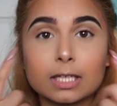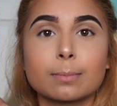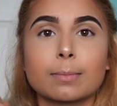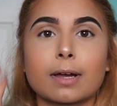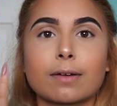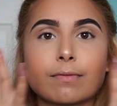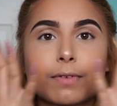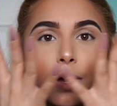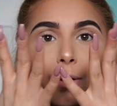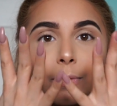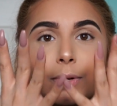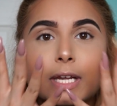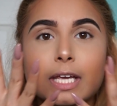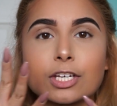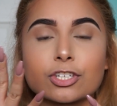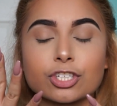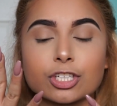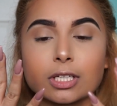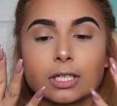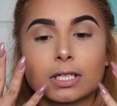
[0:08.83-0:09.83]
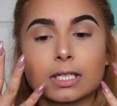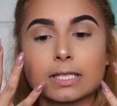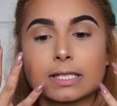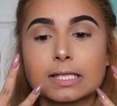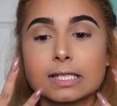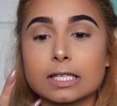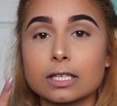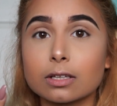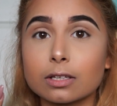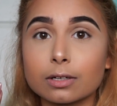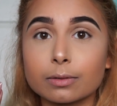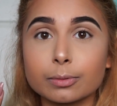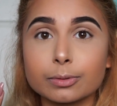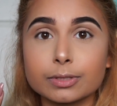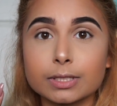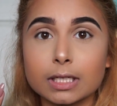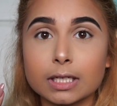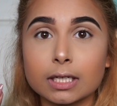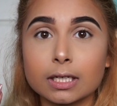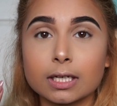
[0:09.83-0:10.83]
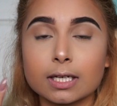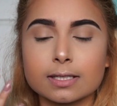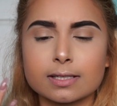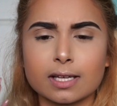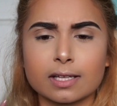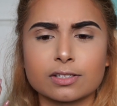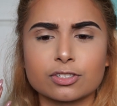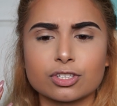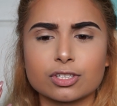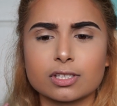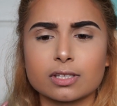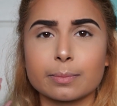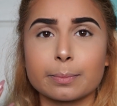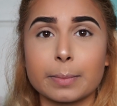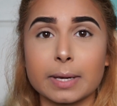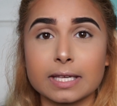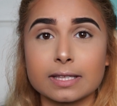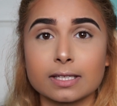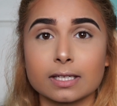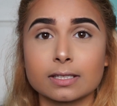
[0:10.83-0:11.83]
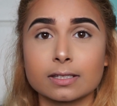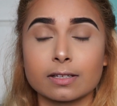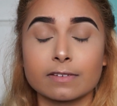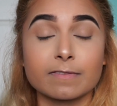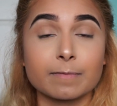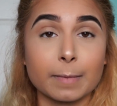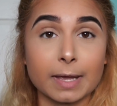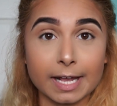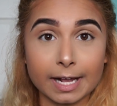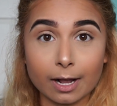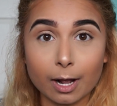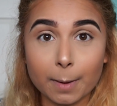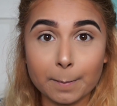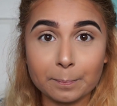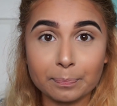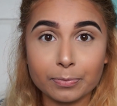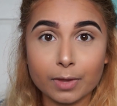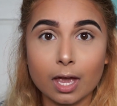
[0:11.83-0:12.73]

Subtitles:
my foundation and concealer routine, because that's just the basics of makeup.